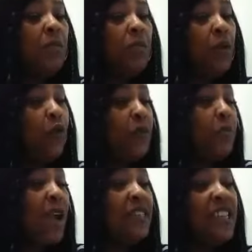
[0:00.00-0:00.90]
movie
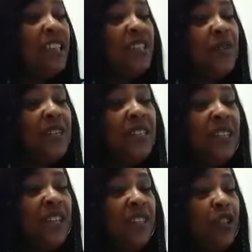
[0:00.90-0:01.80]
projects or
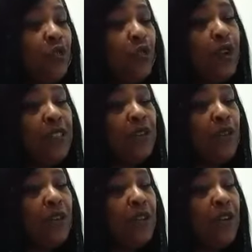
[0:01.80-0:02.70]
anything that you're
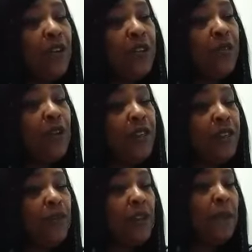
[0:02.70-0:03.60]
currently working
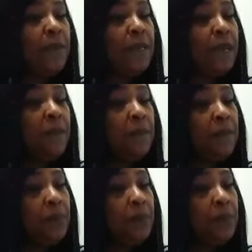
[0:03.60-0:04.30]
or coming up?